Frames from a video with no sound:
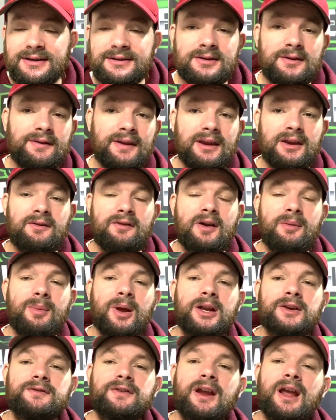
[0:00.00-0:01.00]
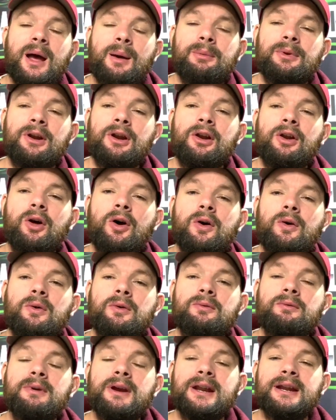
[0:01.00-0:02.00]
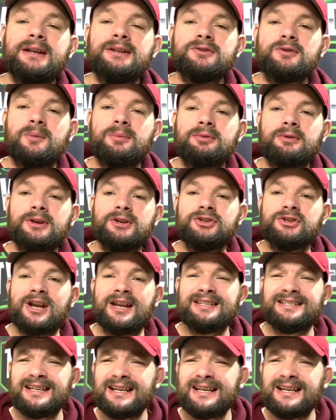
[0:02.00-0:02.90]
So thank you very much for coming along. We really do appreciate it.